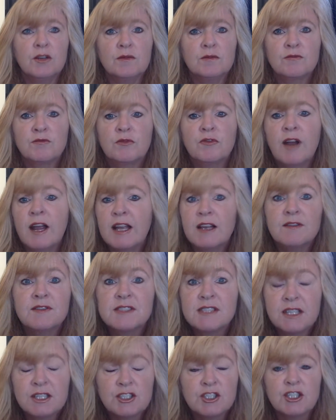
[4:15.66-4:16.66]
ray of
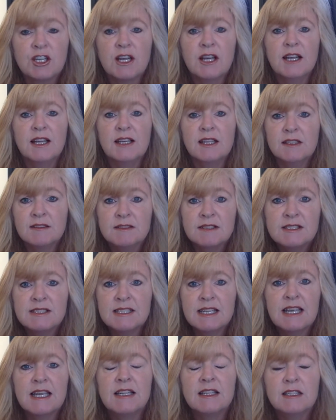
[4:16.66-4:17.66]
sunshine, and
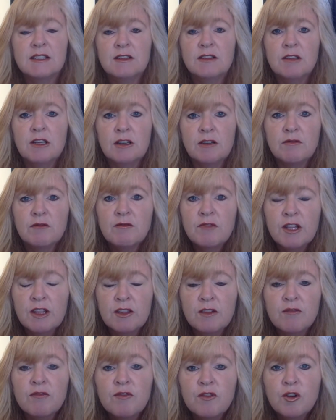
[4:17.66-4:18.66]
stand in
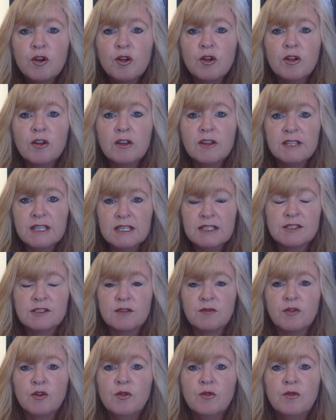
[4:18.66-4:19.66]
the fullness
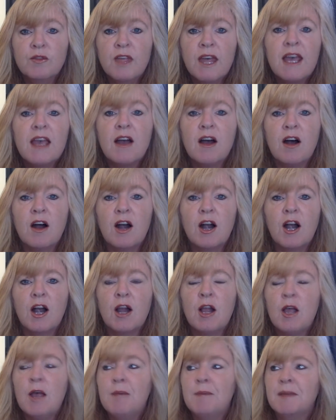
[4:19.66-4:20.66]
of who they are,
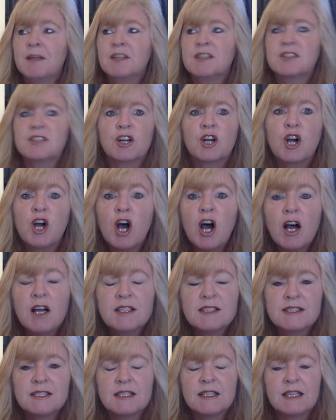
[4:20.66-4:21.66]
because they're
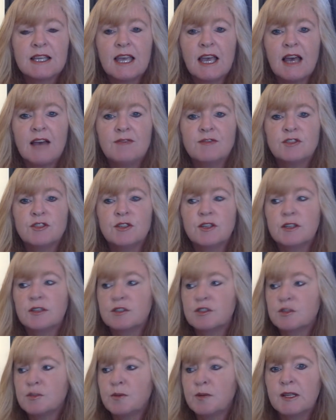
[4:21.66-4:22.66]
constantly having
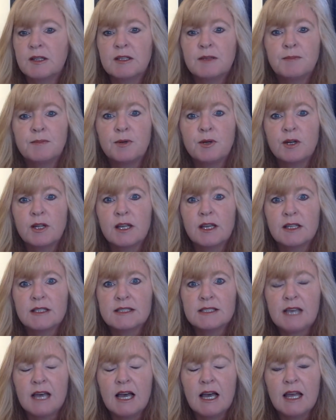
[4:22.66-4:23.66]
to putting
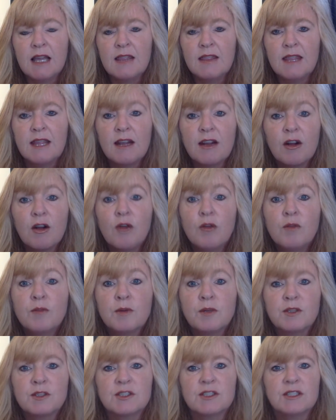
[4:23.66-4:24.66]
aside their own
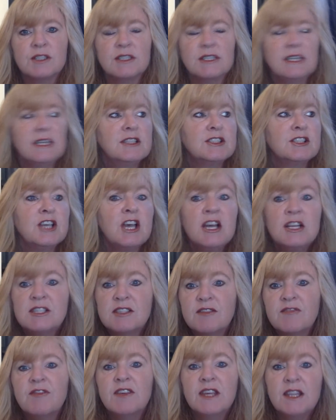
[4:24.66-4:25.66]
personal needs to
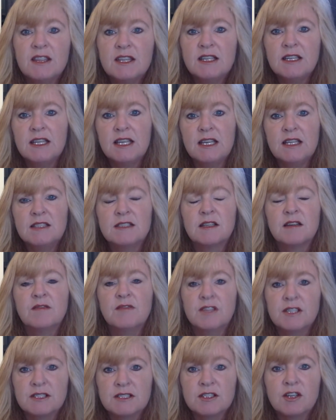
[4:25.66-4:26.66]
feed the needs of
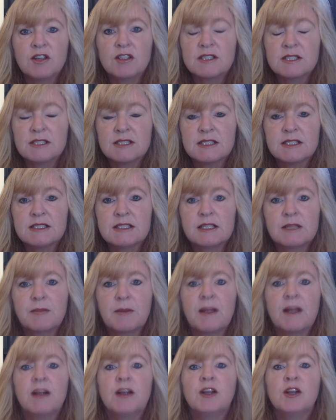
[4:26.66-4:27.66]
this narcissistic
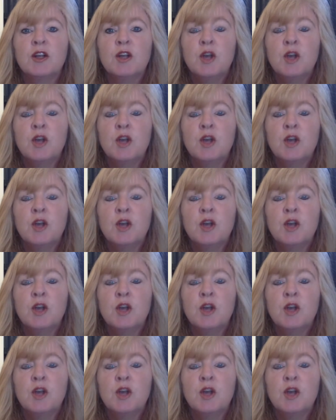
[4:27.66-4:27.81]
parent